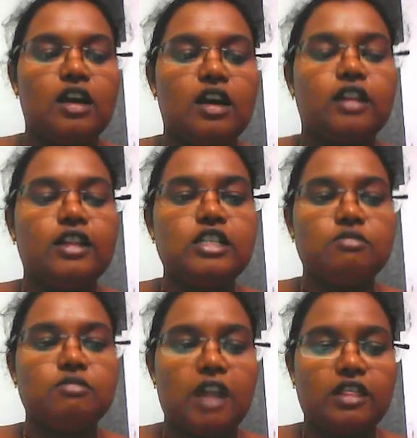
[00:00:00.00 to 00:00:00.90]
These
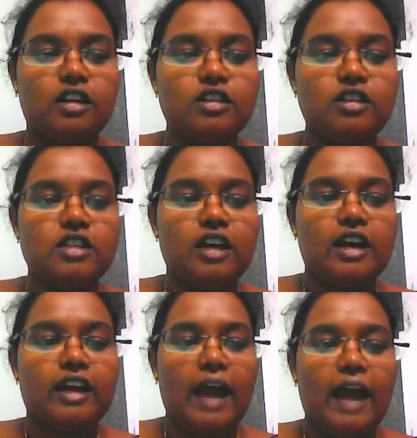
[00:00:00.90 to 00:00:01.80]
methods
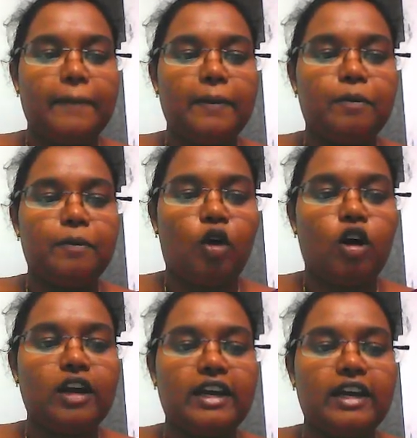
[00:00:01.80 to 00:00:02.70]
can be
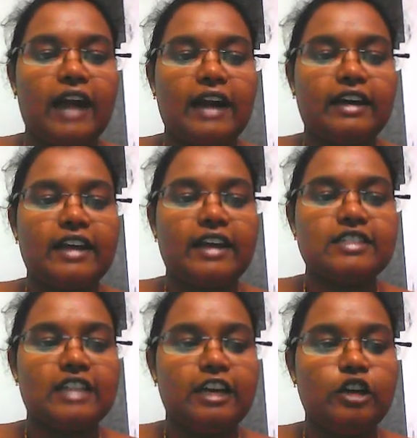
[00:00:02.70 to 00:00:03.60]
broadly categorized
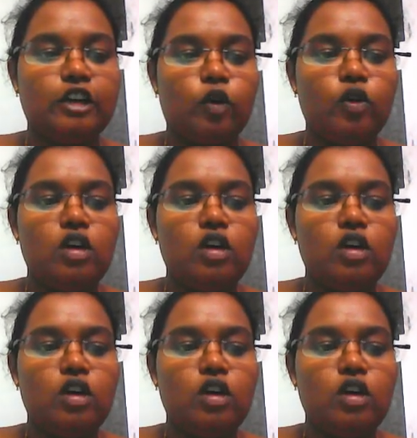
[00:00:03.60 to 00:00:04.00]
into